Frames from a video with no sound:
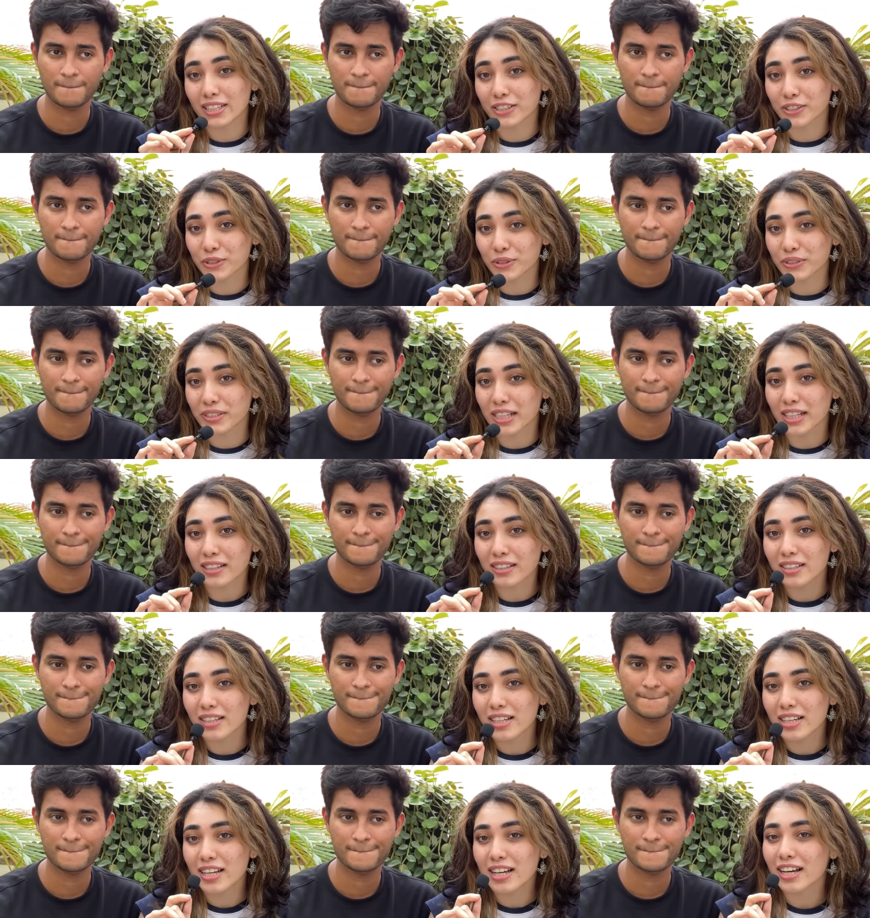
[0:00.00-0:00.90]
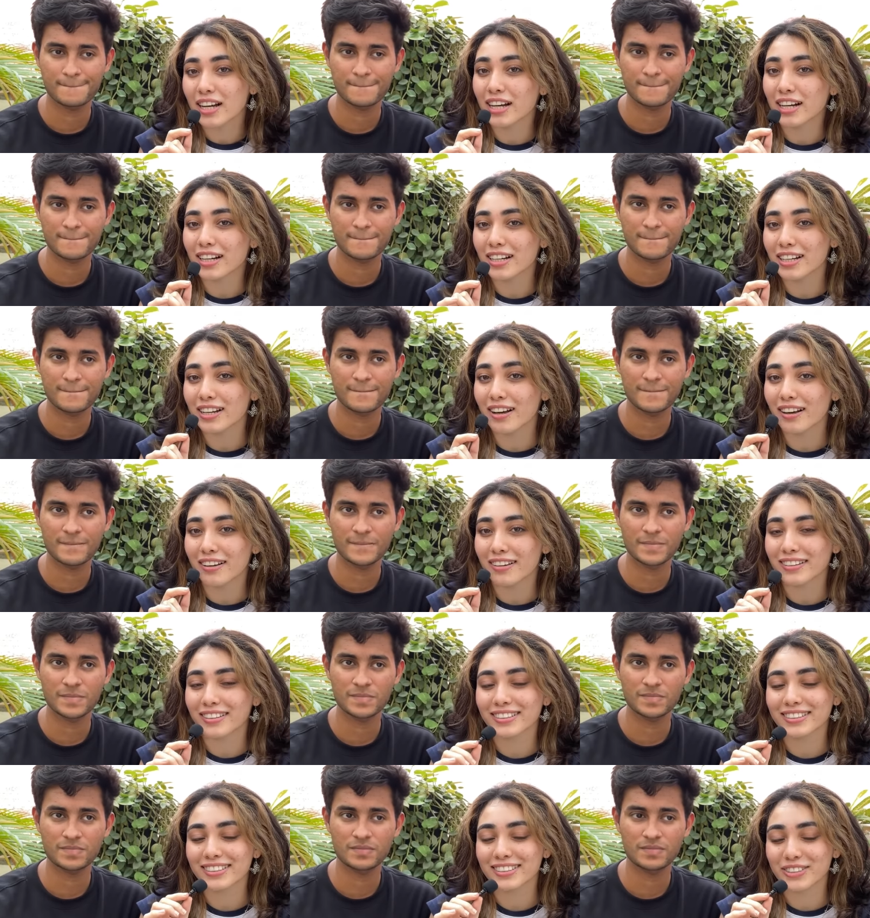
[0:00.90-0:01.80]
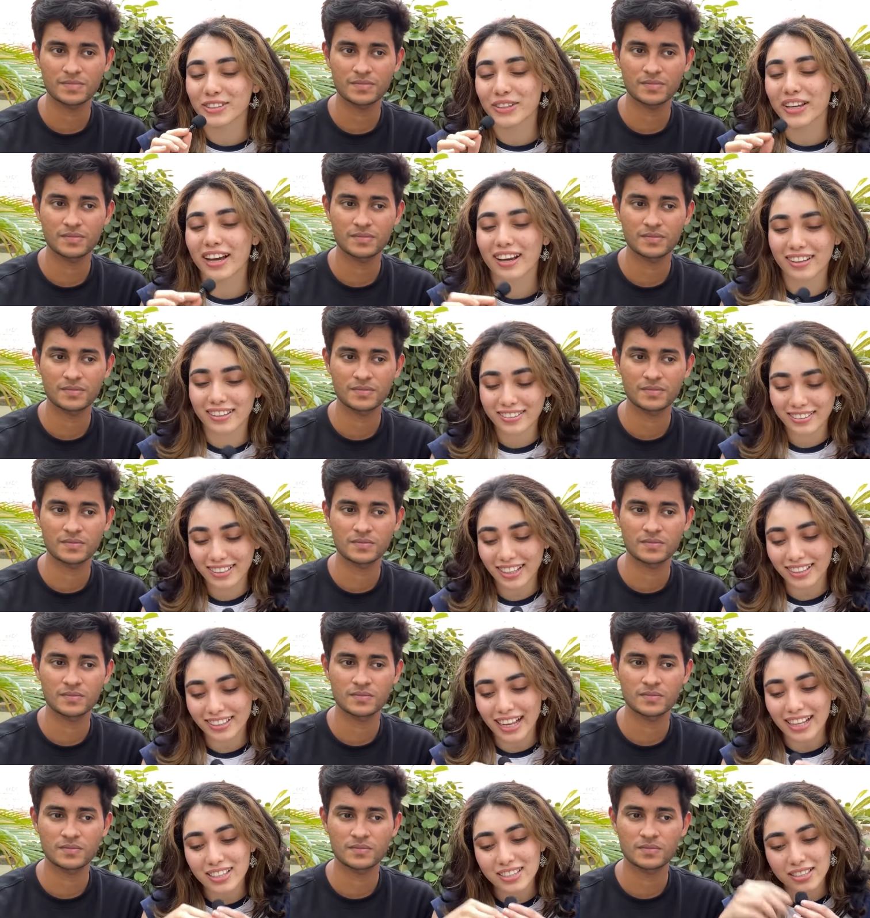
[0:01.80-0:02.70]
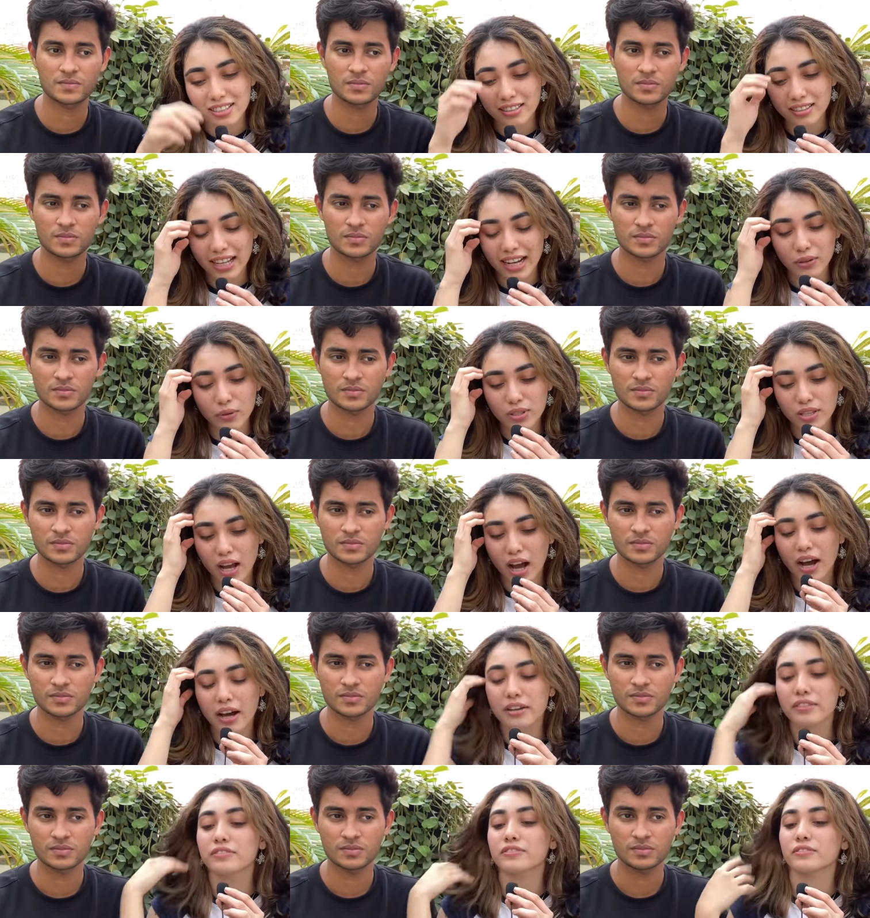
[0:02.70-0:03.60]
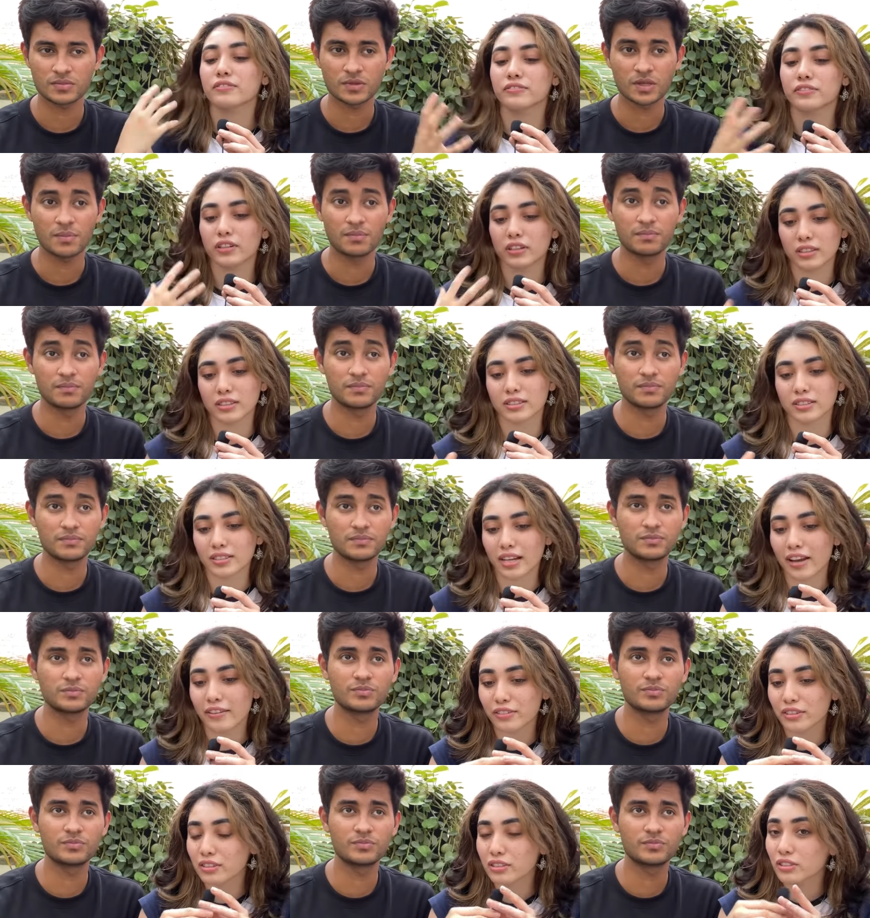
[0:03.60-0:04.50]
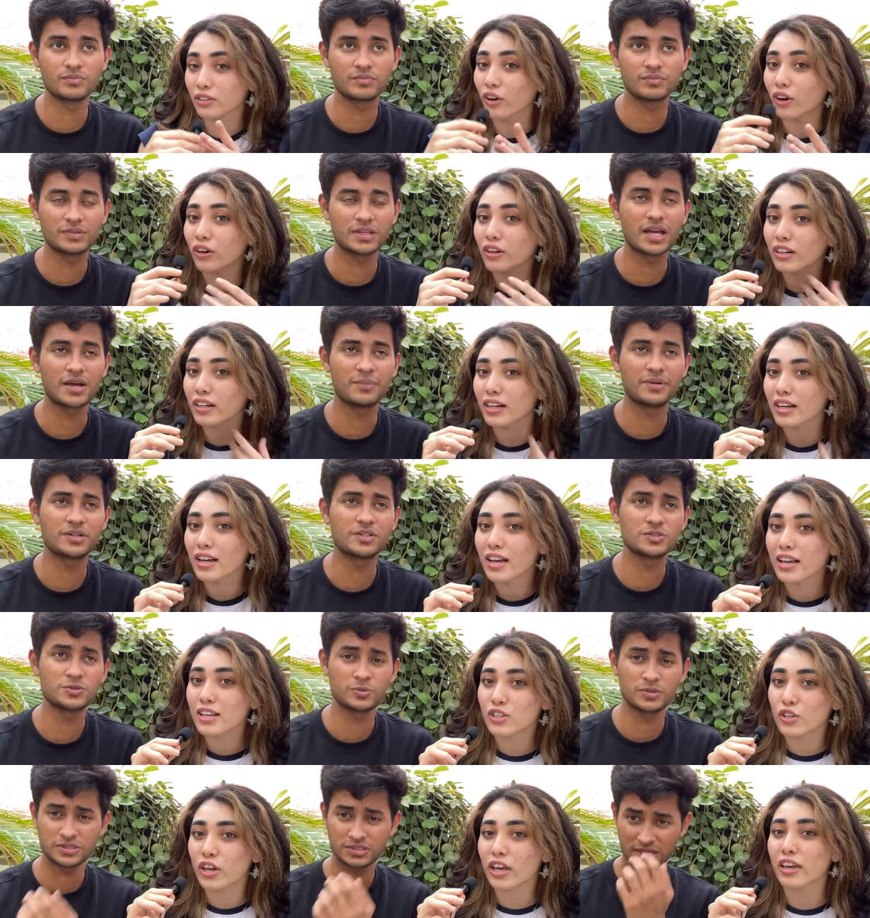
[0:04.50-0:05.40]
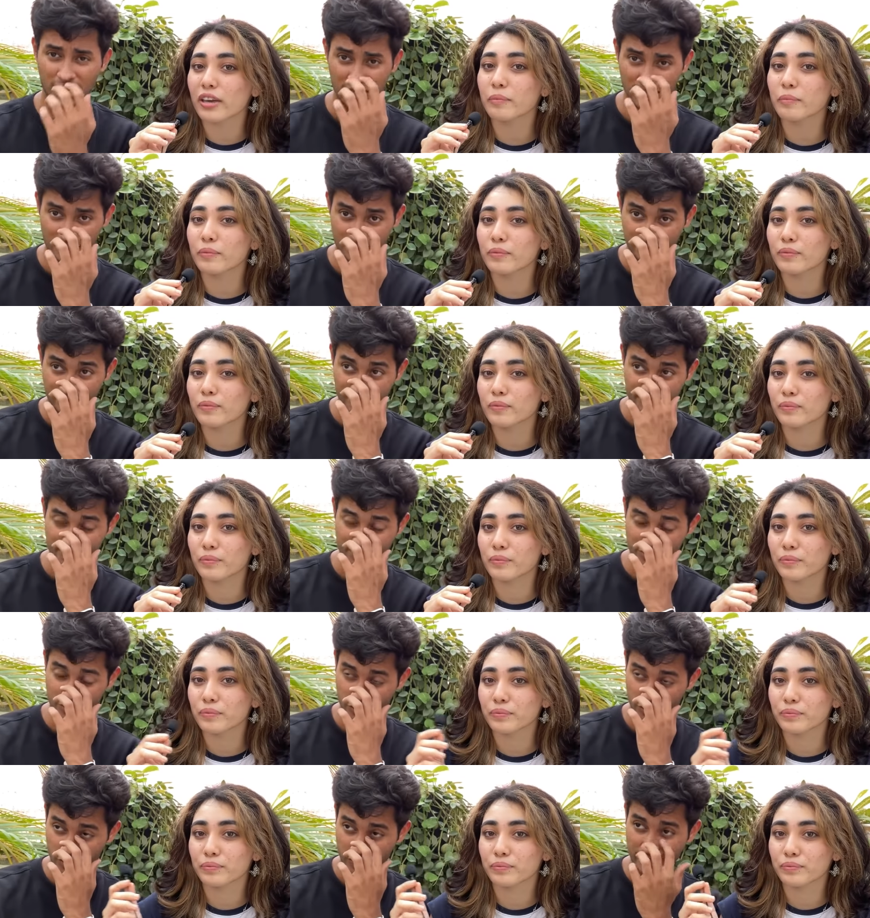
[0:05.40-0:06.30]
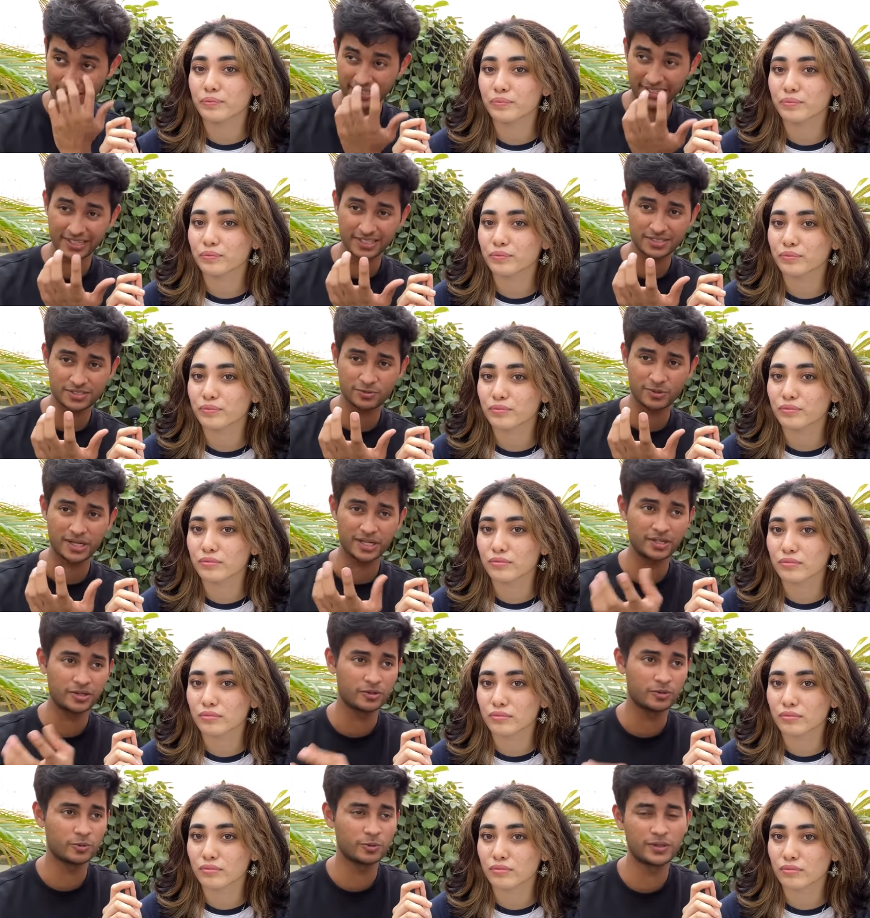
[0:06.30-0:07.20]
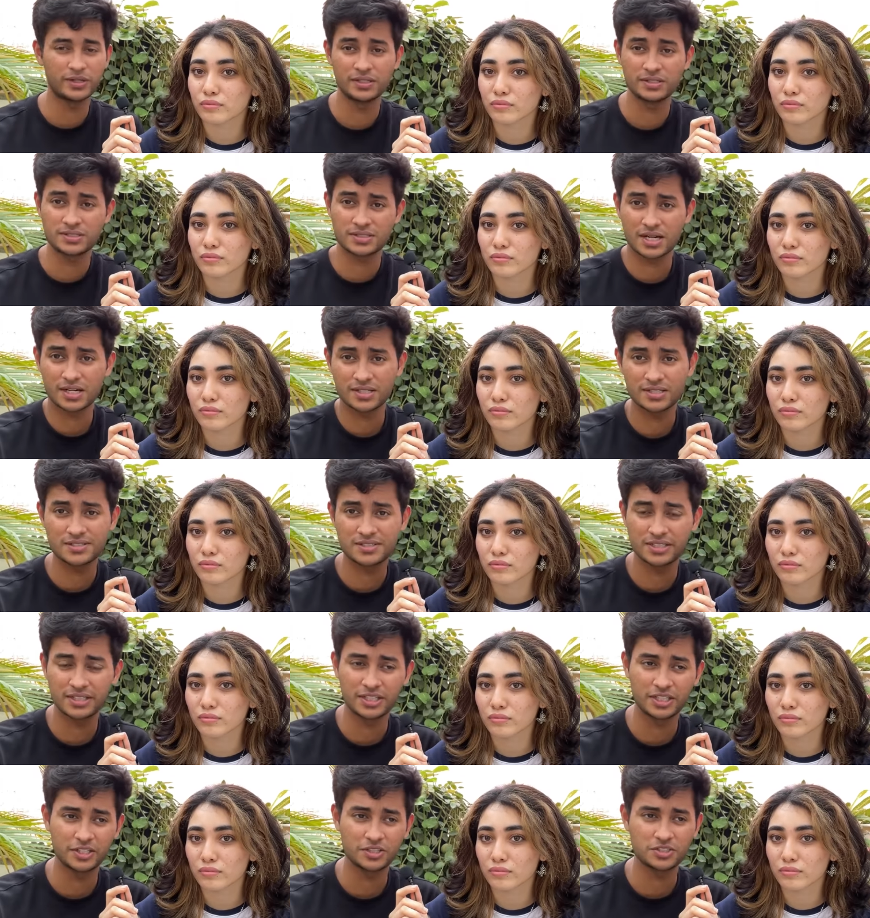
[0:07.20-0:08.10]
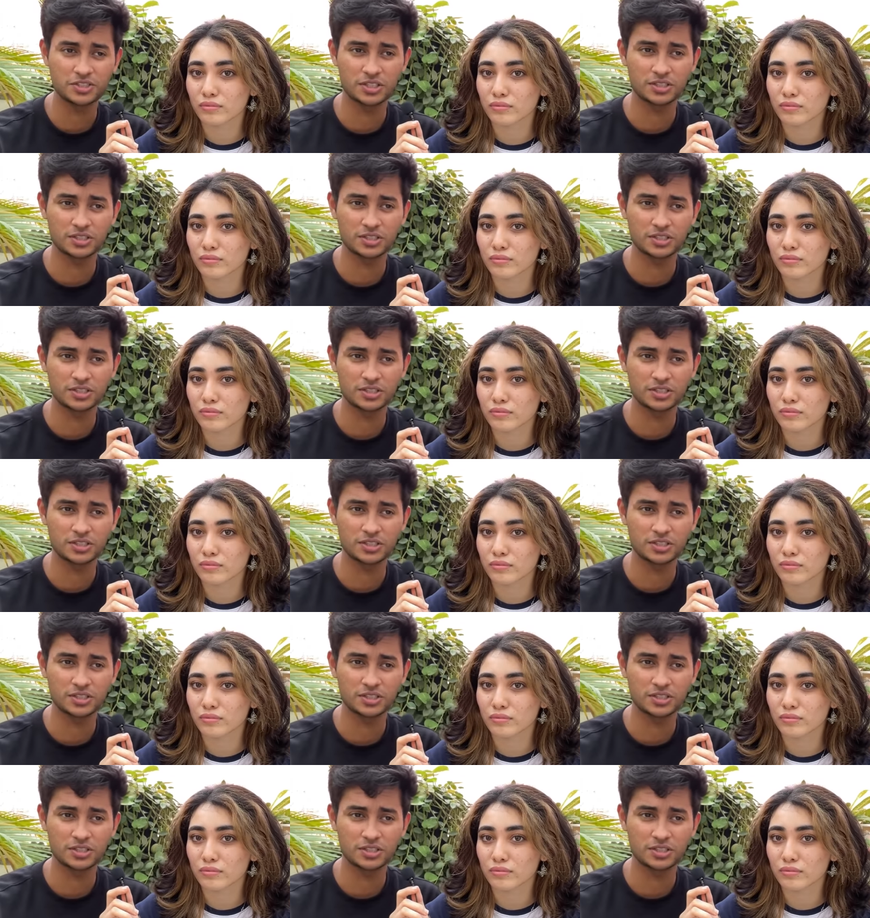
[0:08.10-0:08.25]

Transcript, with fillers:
Speaker 1: D'Souza uh, so yeah, that's that was our first ever song. Yeah, because so we, started,
Speaker 2: we just released when we started seeing each